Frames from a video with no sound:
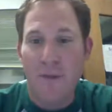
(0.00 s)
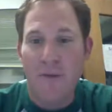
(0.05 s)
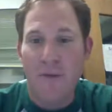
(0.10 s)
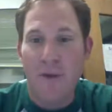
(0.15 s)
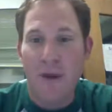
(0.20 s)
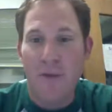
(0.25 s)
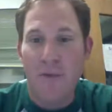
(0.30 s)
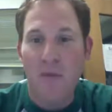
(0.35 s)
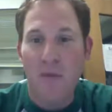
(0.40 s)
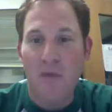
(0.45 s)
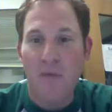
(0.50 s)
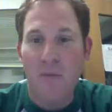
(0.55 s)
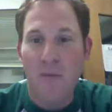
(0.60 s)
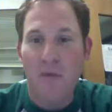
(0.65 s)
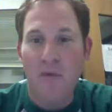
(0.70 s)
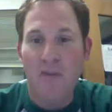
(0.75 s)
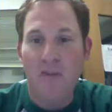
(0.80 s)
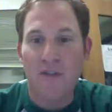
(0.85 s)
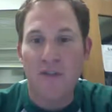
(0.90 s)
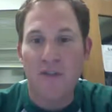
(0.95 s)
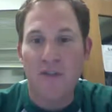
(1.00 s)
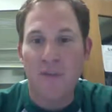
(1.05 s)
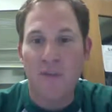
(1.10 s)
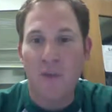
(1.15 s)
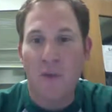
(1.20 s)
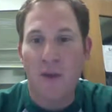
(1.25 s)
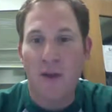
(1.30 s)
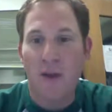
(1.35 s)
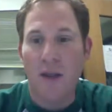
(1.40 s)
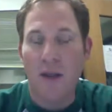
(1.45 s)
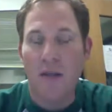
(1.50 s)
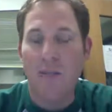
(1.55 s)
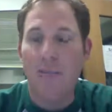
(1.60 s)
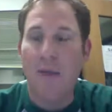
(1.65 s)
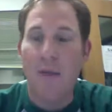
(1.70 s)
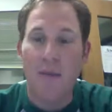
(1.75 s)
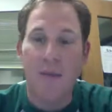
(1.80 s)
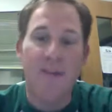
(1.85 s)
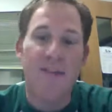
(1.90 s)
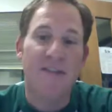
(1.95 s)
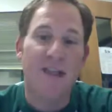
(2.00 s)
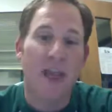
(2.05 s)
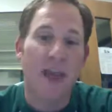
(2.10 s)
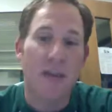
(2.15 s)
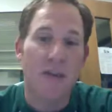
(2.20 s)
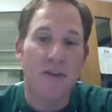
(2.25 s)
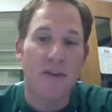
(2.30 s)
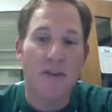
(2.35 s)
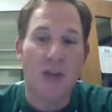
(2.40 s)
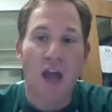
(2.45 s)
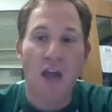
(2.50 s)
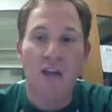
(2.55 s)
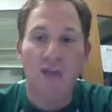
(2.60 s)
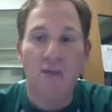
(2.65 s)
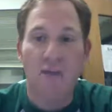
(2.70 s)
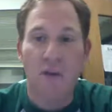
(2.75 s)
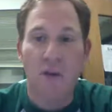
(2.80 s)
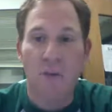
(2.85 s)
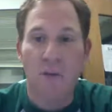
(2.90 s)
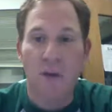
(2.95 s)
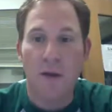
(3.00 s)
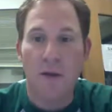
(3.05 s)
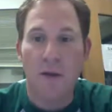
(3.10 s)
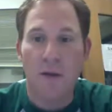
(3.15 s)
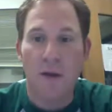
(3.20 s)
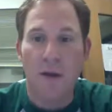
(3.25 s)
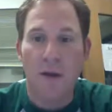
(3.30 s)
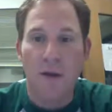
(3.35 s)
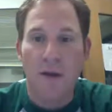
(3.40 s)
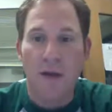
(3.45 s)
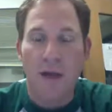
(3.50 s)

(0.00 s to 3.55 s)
He's probably been the most disappointing. Maybe second, Josh Freeman.